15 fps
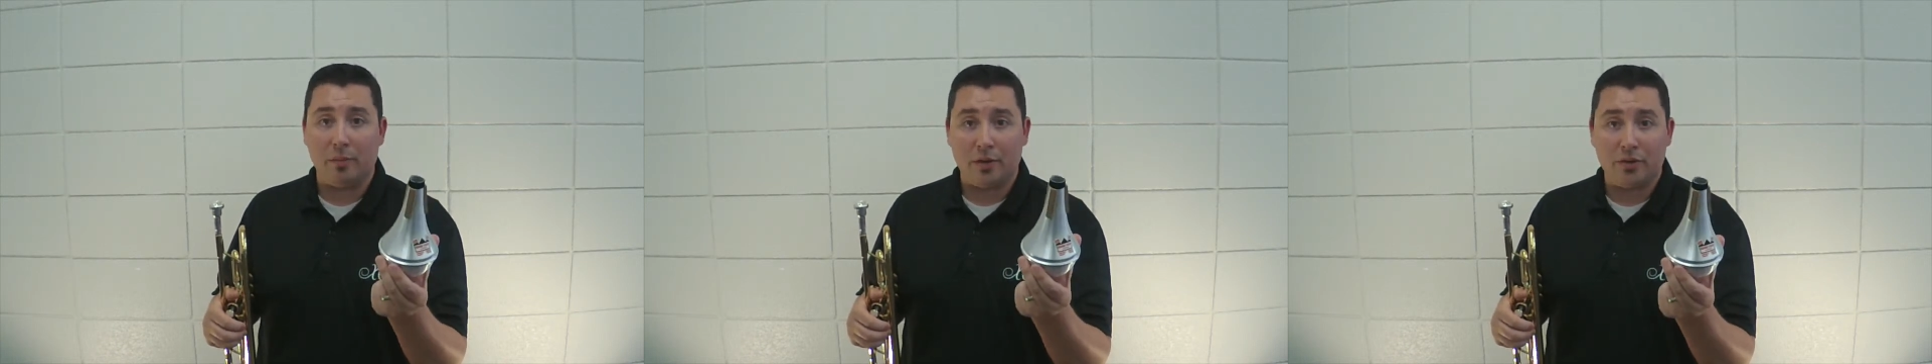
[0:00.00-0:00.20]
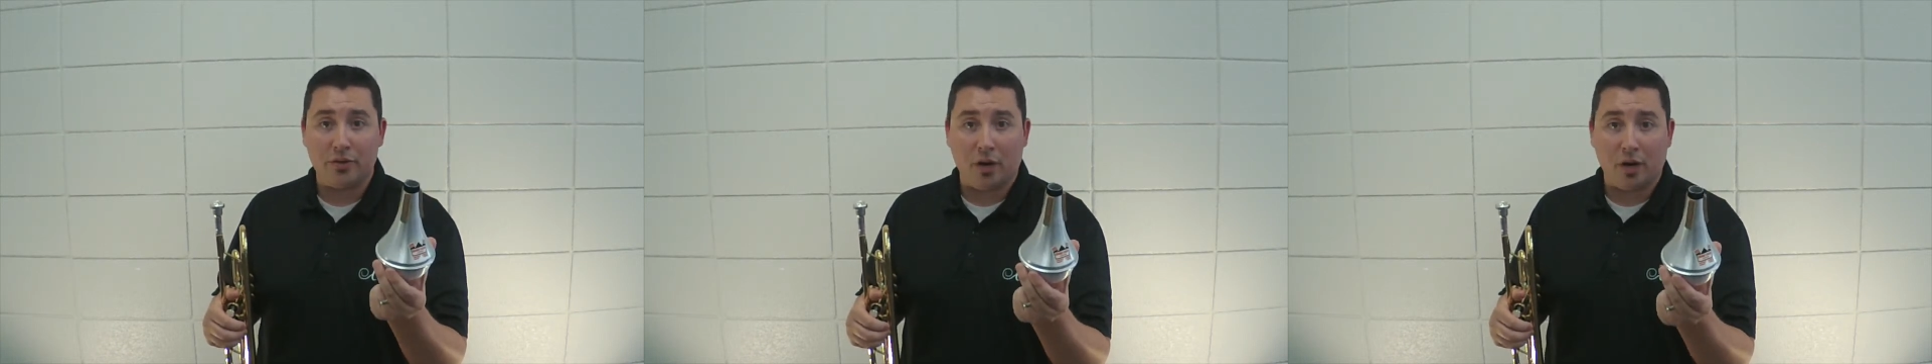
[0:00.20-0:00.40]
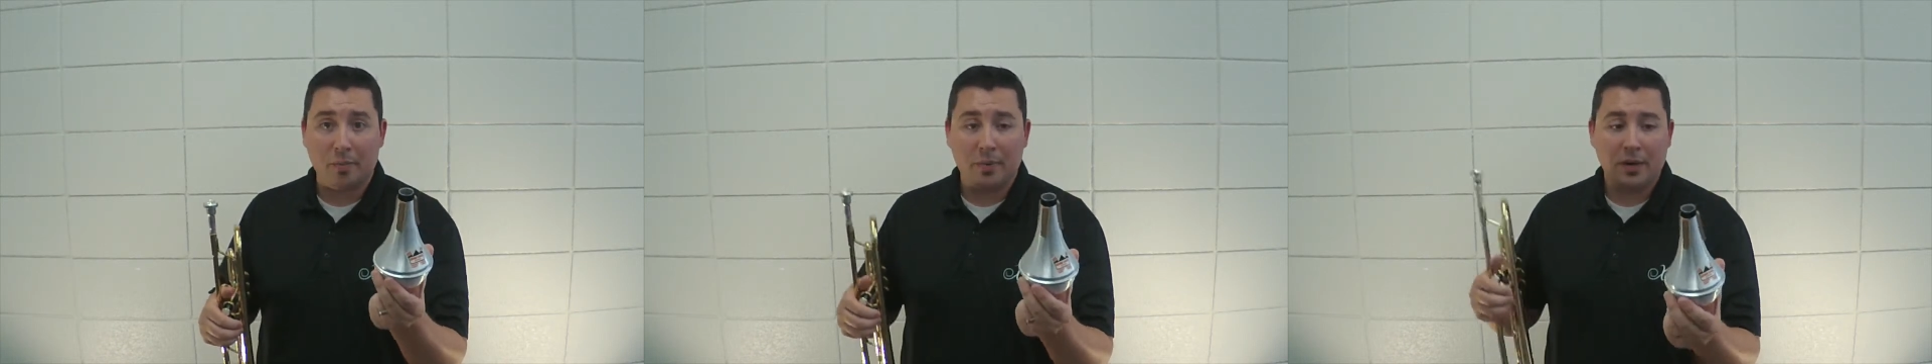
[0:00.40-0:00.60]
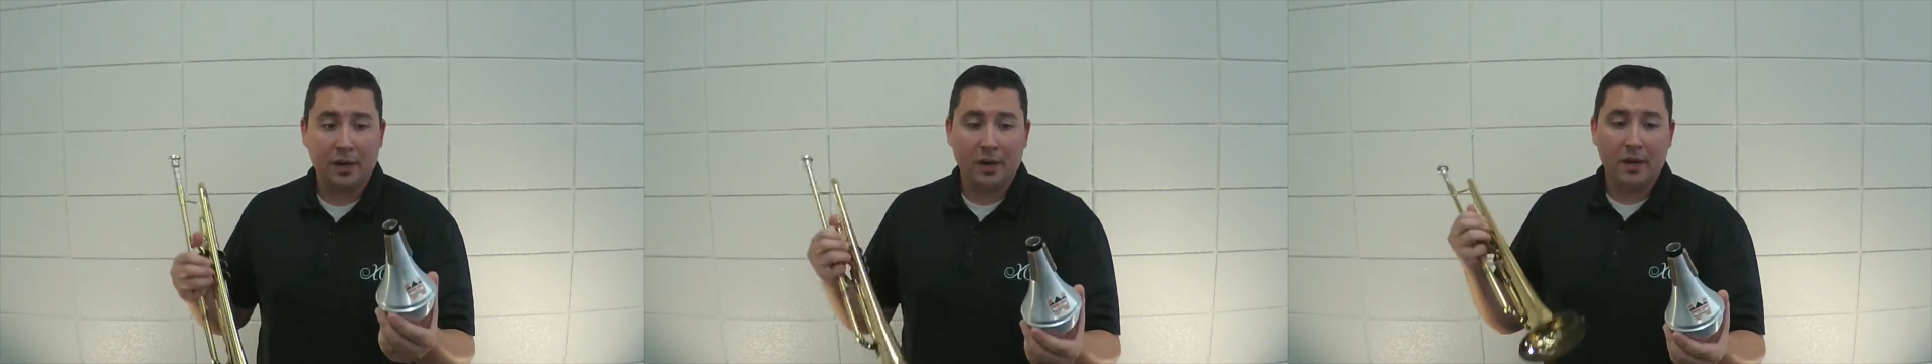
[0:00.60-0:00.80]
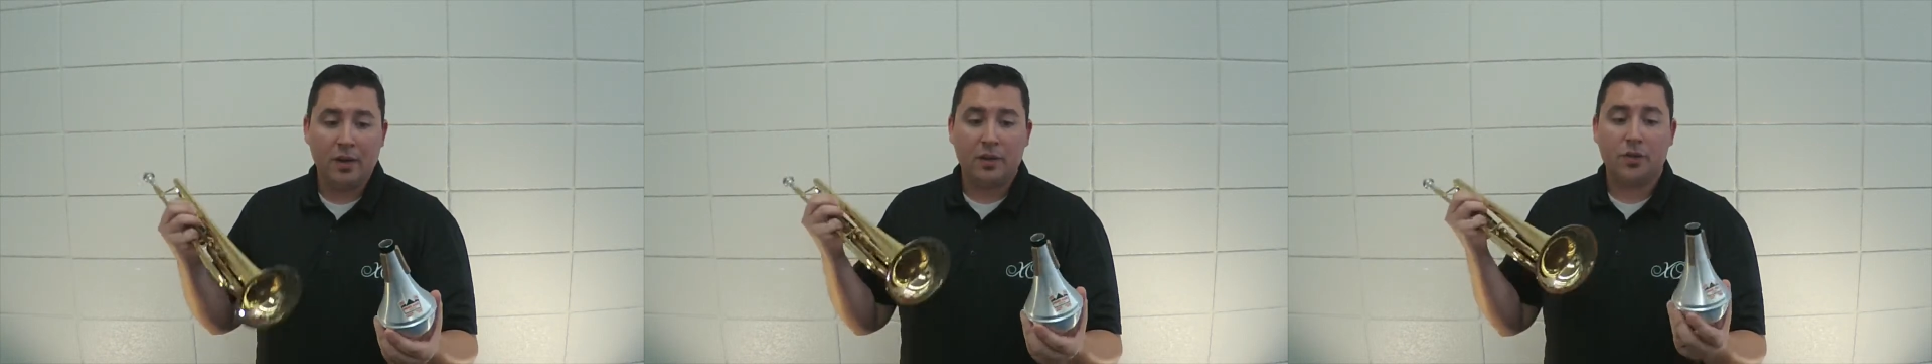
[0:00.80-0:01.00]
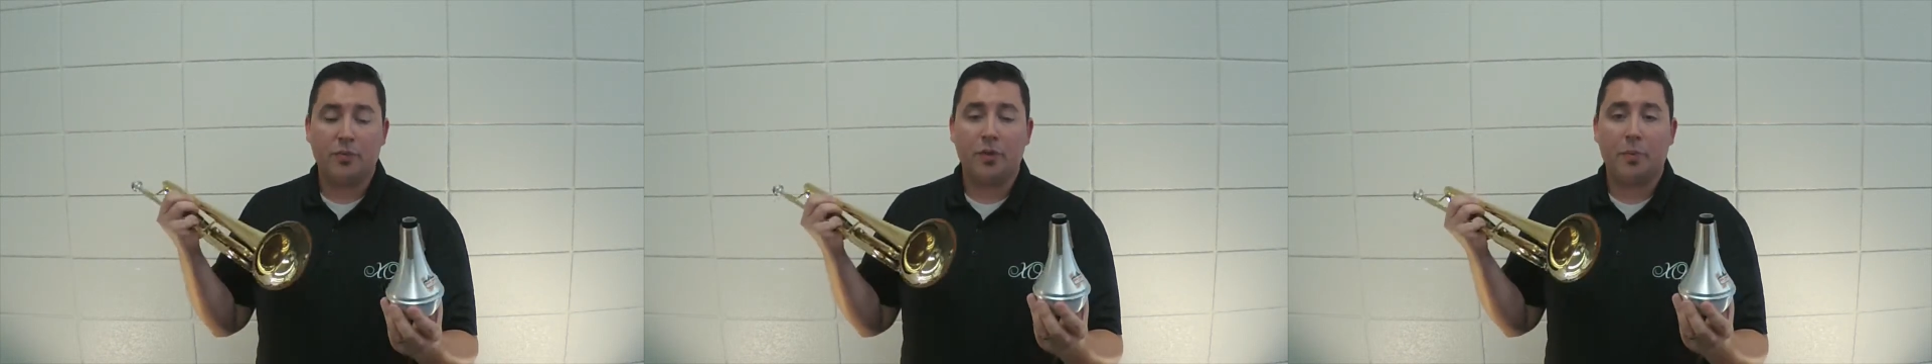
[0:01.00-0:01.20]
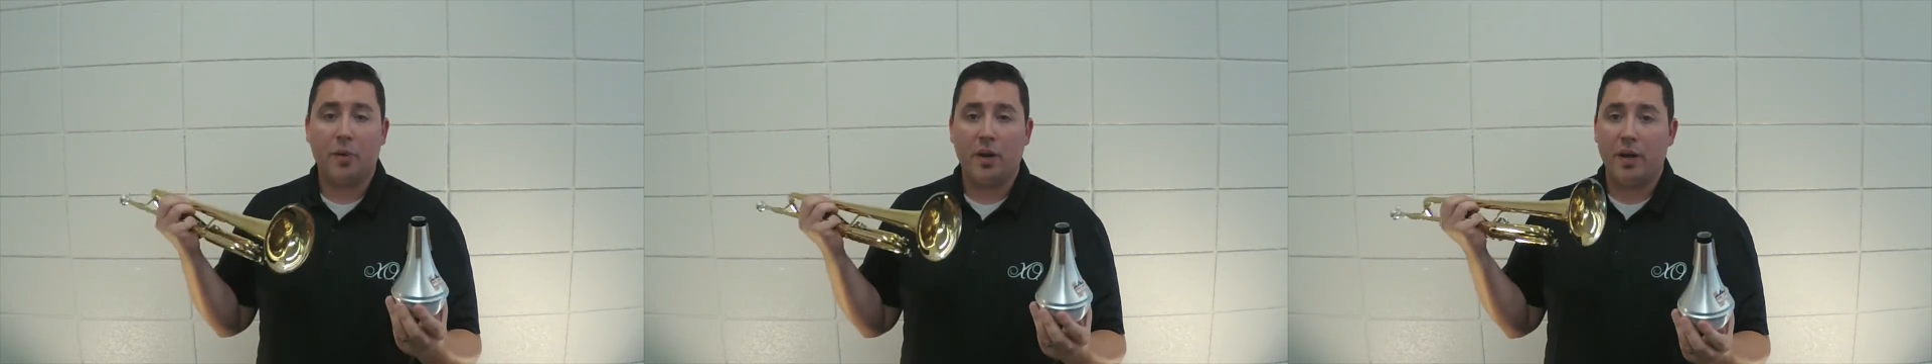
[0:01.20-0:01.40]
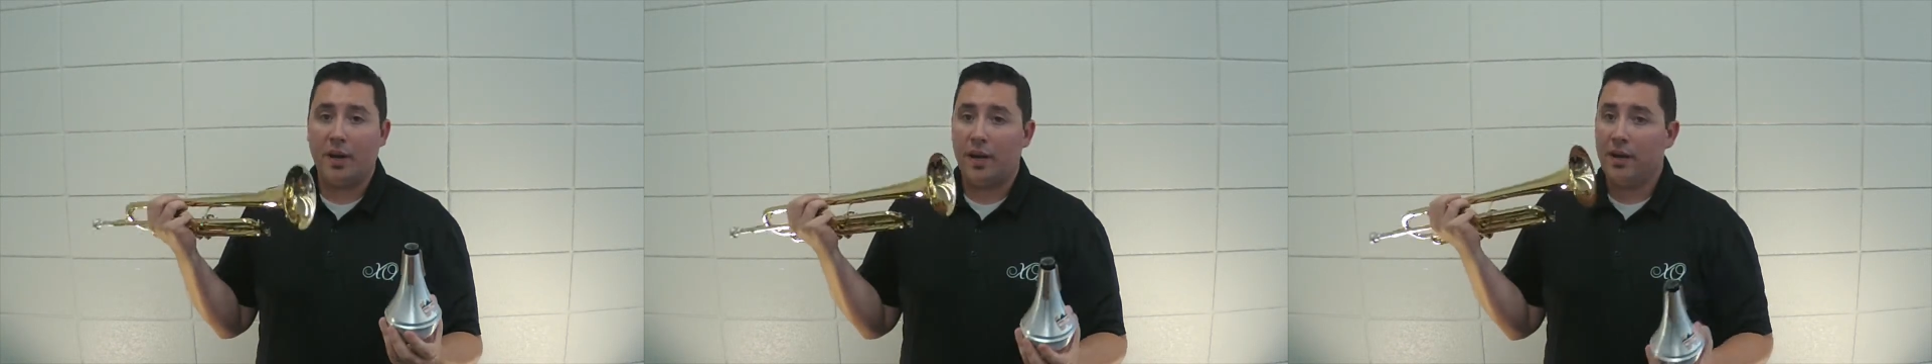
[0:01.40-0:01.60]
bit sharp. So when you
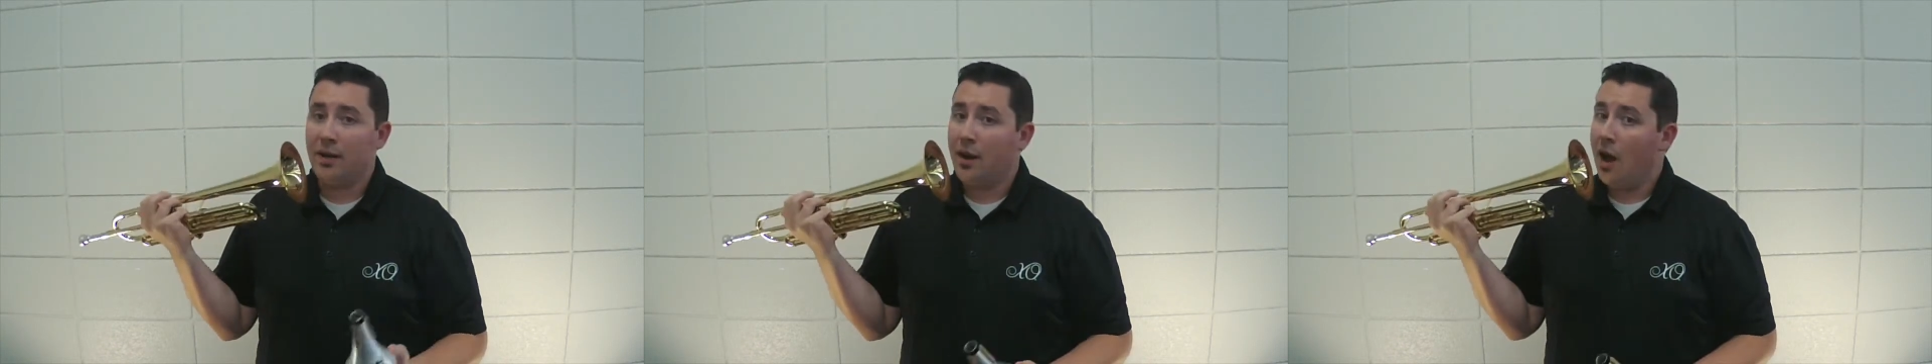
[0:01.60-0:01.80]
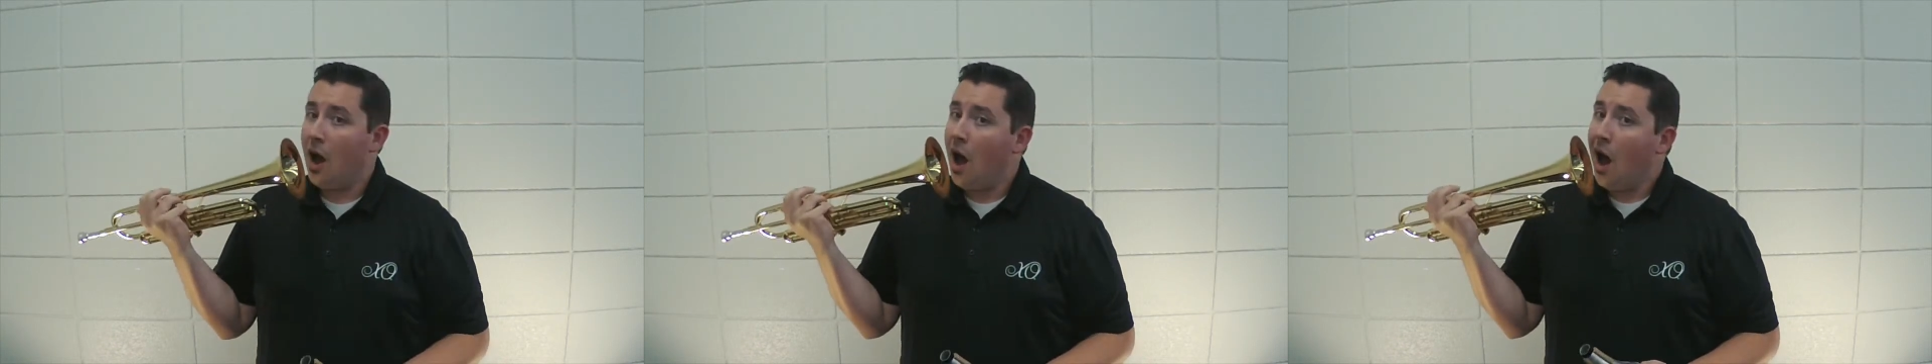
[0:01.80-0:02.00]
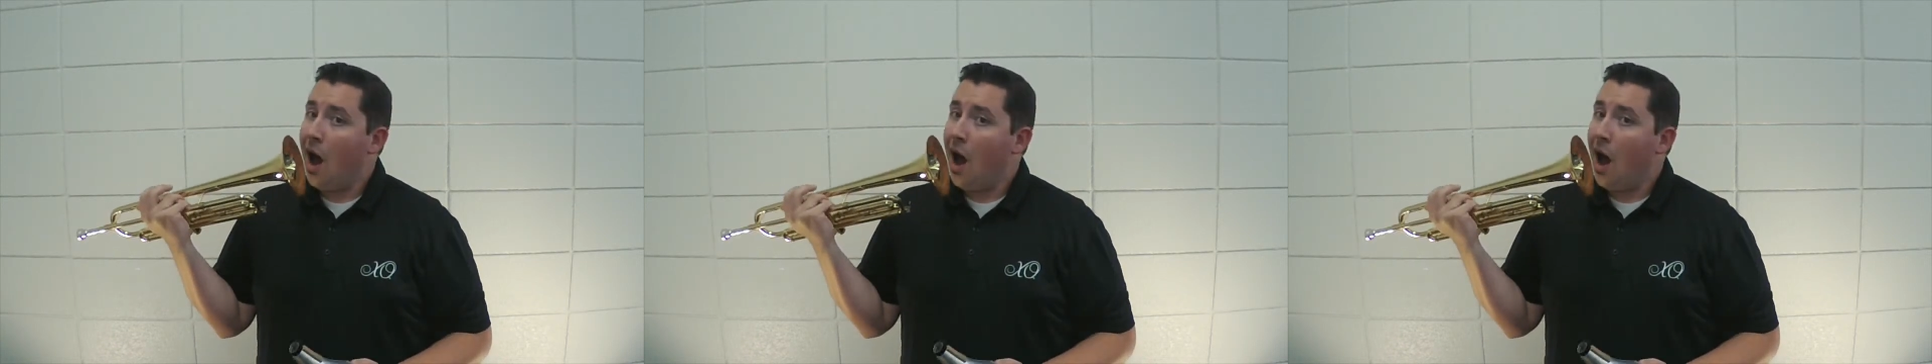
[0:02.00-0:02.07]
put it in,